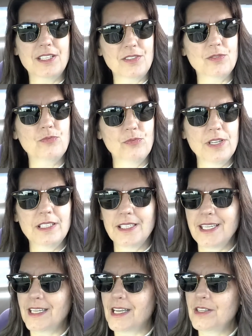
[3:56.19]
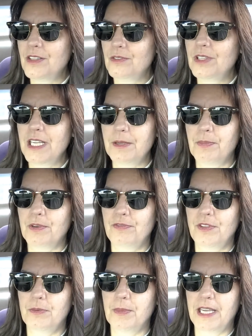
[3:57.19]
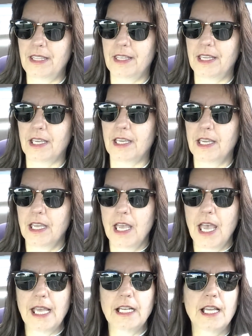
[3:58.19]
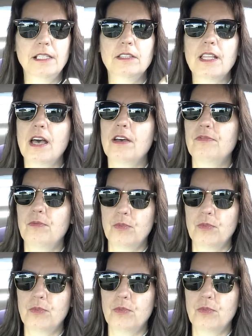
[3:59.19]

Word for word: It's really a unique perfume, I think. And I love